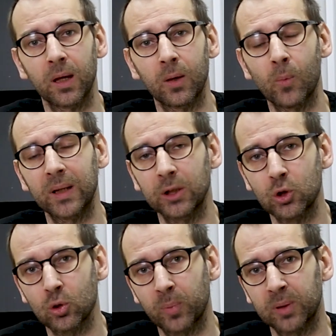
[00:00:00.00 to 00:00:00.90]
One
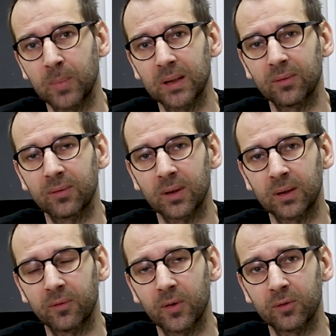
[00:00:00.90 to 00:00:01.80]
issue per month.
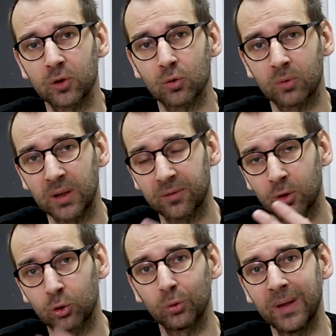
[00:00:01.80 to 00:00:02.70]
The first issue released
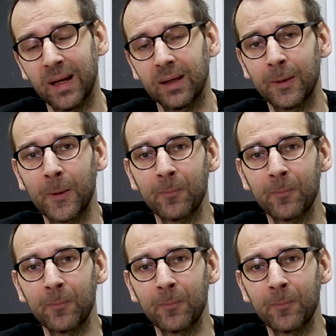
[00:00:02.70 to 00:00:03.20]
today,